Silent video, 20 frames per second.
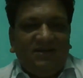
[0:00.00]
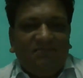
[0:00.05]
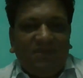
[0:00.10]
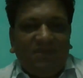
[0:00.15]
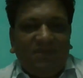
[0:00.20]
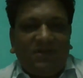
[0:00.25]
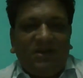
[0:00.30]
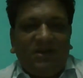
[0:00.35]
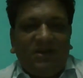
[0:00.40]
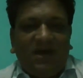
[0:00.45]

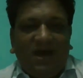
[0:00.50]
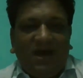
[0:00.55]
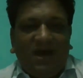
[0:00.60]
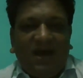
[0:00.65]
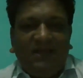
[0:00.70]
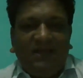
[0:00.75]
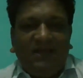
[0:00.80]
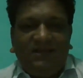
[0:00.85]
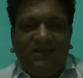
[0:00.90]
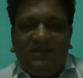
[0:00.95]
but
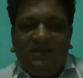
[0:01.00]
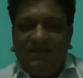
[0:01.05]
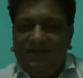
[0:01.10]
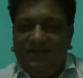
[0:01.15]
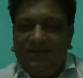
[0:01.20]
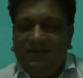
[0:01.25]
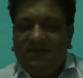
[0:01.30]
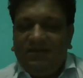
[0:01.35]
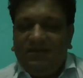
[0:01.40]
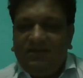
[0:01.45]
I
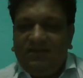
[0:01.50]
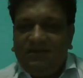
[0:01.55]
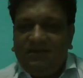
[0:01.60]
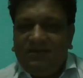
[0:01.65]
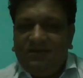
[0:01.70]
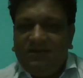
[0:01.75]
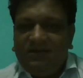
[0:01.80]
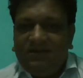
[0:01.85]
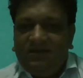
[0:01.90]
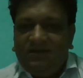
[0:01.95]
think
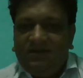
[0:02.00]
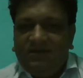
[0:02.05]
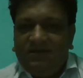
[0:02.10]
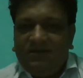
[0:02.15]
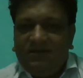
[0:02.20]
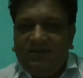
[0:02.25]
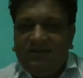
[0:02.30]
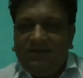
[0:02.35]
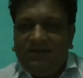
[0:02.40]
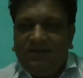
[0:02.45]

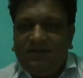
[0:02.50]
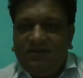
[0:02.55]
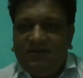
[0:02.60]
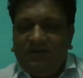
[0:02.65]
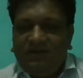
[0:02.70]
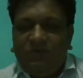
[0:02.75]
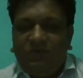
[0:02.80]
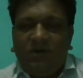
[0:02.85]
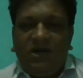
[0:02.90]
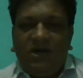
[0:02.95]

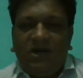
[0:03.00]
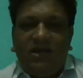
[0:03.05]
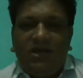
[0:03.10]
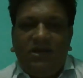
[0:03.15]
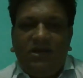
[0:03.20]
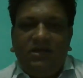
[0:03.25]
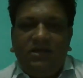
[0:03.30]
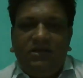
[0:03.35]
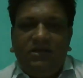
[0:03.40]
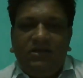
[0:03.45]
the
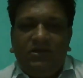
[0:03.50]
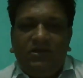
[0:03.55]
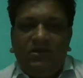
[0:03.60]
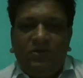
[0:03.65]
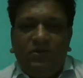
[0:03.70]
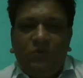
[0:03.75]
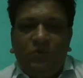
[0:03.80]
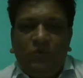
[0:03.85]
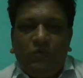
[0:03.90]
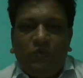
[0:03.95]
world
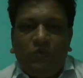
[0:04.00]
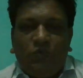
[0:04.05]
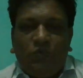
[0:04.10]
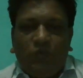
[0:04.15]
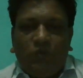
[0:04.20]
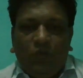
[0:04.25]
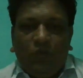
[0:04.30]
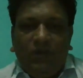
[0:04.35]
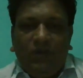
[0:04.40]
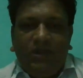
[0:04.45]

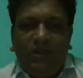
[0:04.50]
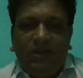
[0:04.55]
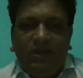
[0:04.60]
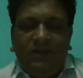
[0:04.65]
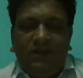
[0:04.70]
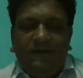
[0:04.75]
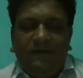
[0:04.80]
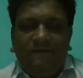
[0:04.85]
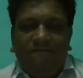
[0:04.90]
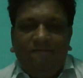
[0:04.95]
will
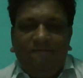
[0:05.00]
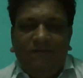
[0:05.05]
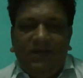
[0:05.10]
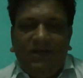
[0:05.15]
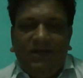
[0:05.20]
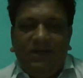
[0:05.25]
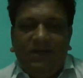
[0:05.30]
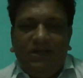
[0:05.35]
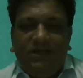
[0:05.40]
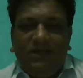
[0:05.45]

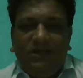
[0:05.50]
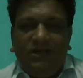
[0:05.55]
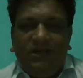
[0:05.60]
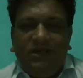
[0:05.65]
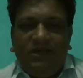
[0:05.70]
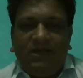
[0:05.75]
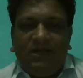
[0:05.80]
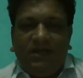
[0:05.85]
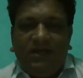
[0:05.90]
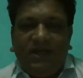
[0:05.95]
be
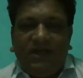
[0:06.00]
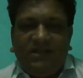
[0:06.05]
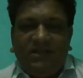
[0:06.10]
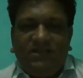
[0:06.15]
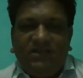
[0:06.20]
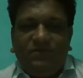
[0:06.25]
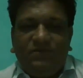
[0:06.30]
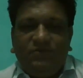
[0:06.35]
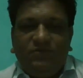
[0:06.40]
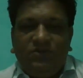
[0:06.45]
as
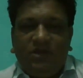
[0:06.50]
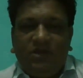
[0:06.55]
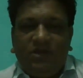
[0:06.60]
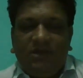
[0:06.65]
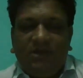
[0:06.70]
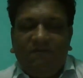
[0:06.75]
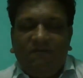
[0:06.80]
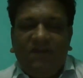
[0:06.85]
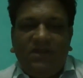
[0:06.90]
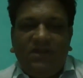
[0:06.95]

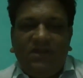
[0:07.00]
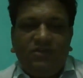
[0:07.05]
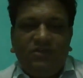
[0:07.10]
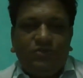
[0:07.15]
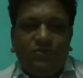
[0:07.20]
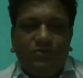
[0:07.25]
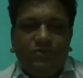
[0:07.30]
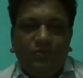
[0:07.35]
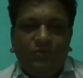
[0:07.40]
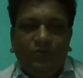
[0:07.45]
usual very
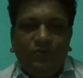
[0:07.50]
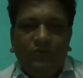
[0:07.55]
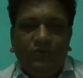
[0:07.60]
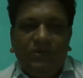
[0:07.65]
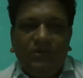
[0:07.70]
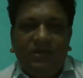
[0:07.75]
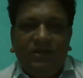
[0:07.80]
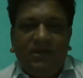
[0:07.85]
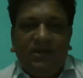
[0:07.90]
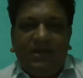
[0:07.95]
soon
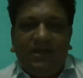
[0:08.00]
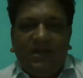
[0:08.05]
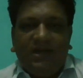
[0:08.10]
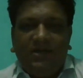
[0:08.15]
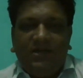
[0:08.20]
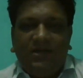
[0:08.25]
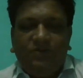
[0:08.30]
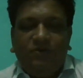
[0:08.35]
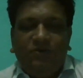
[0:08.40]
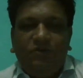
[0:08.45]

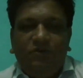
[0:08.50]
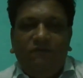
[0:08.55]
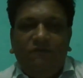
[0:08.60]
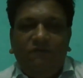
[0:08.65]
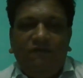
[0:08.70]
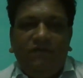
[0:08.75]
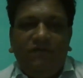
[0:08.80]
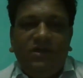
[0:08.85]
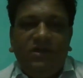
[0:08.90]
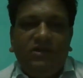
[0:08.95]
and we will
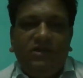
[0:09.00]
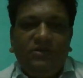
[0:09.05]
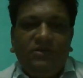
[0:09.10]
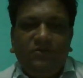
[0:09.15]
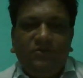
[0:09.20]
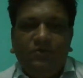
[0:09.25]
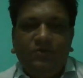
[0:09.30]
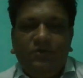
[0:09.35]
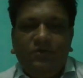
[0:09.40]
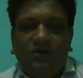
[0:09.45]
meet
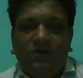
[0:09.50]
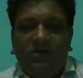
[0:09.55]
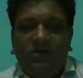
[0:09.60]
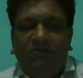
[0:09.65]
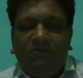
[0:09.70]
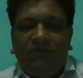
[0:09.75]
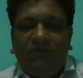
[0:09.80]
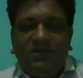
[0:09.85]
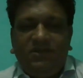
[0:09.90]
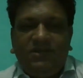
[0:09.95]
you
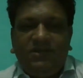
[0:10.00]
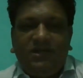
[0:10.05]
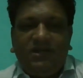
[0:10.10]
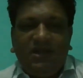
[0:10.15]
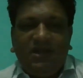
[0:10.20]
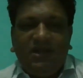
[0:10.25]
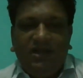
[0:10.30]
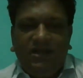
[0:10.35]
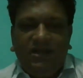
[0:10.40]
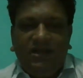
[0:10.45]

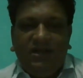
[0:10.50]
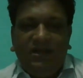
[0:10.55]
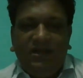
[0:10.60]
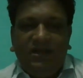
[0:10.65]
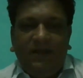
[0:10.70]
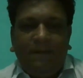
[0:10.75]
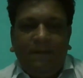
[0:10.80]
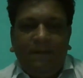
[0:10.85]
physically